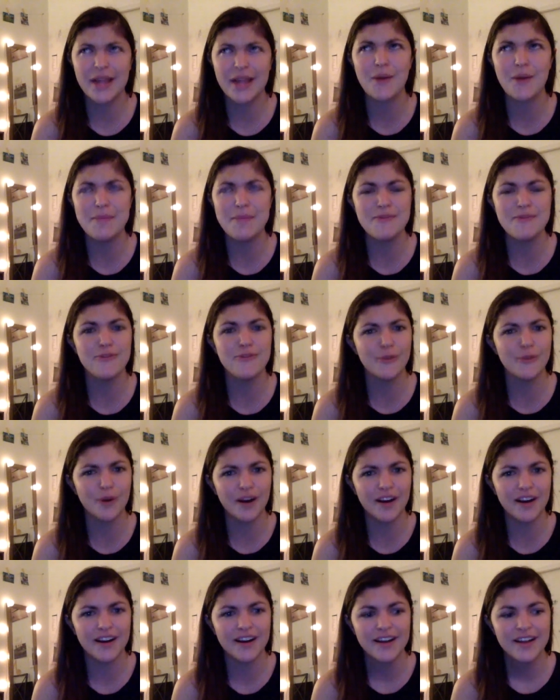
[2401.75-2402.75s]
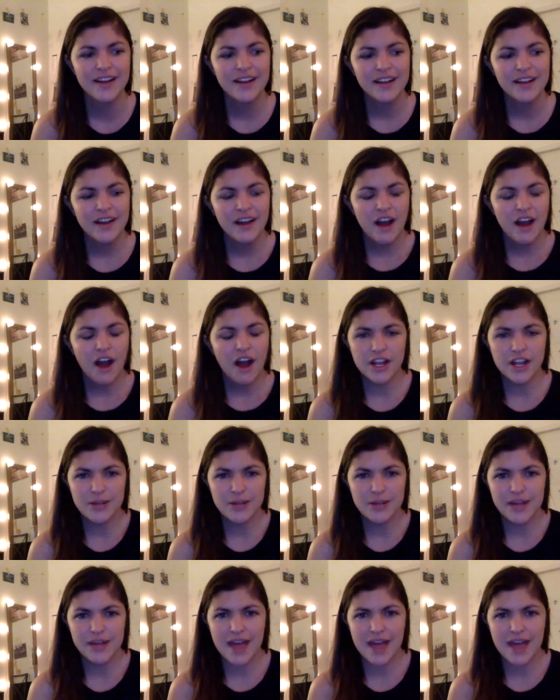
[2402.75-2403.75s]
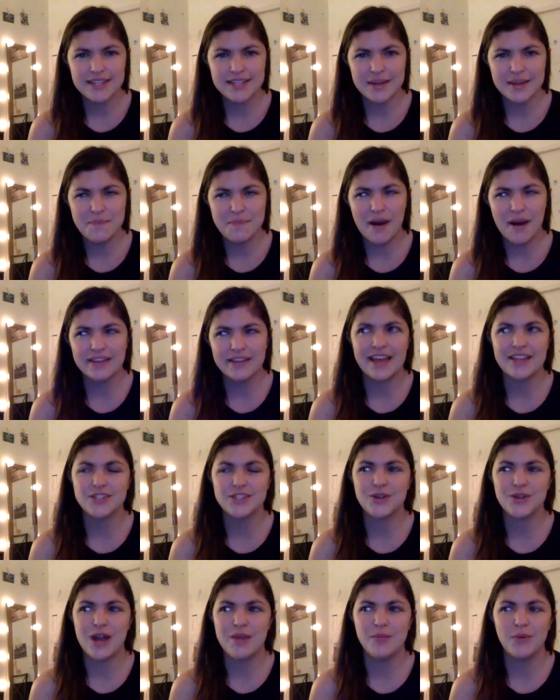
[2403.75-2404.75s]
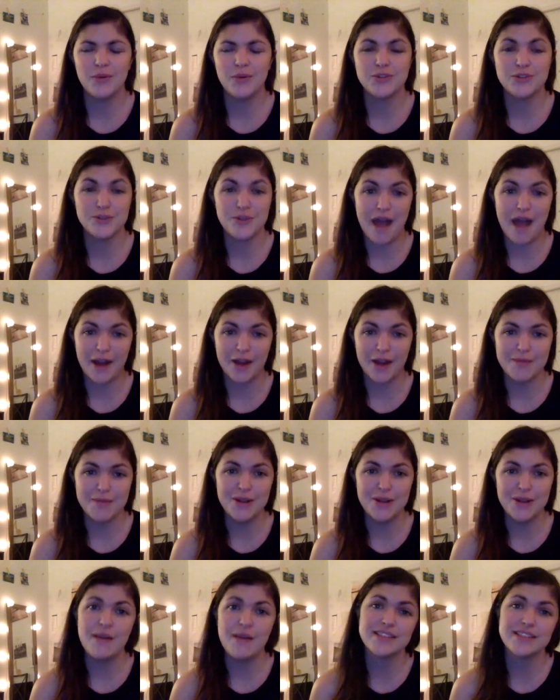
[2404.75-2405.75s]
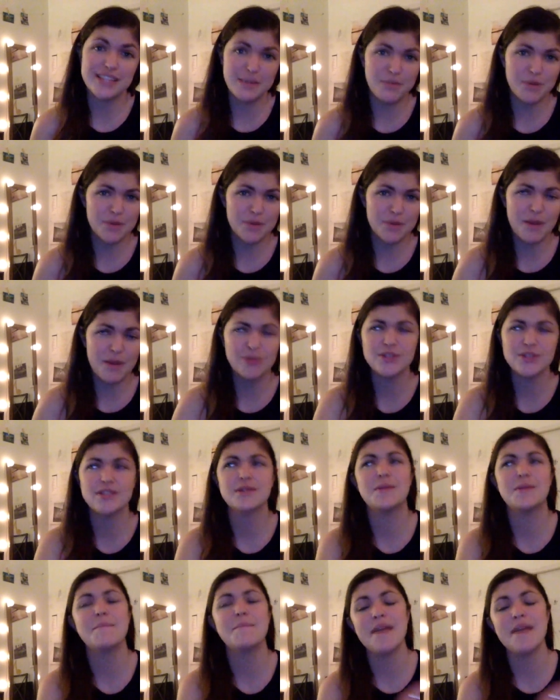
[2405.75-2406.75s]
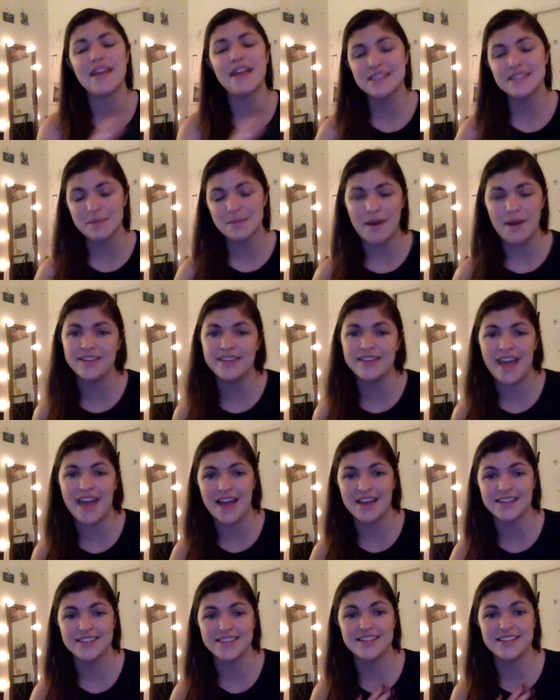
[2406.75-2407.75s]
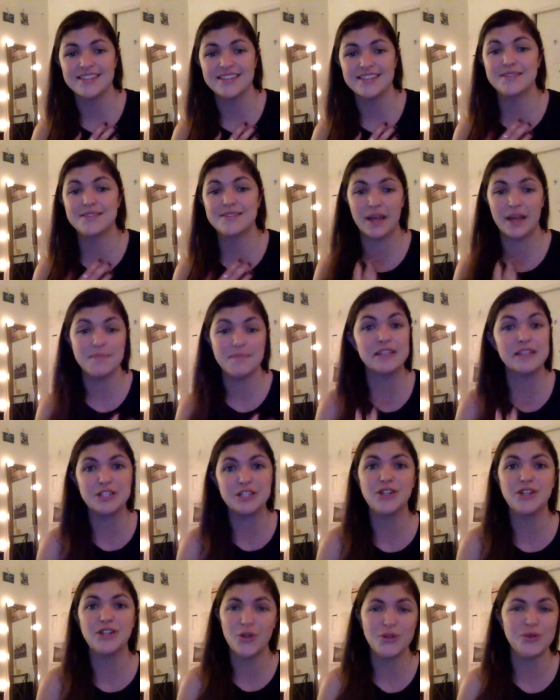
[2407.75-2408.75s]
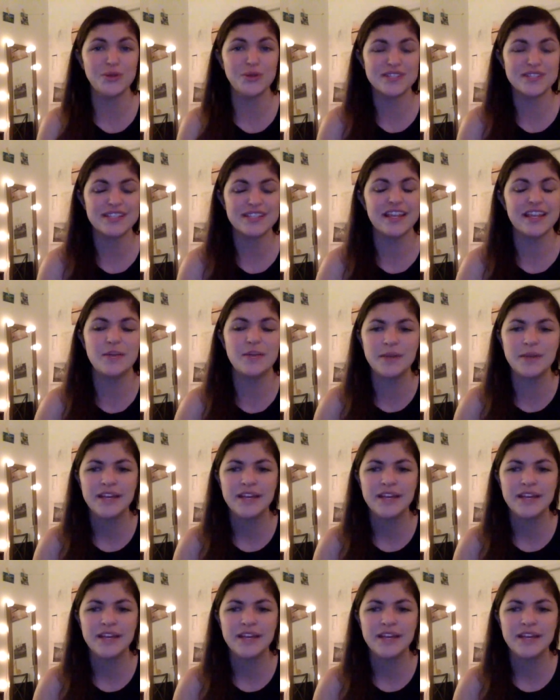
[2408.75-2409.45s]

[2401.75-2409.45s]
And like right before our Q&A, I did a podcast scramble with Drew Ackerman, who makes Sleep With Me, which is an amazing podcast that's like meant to lull you to sleep.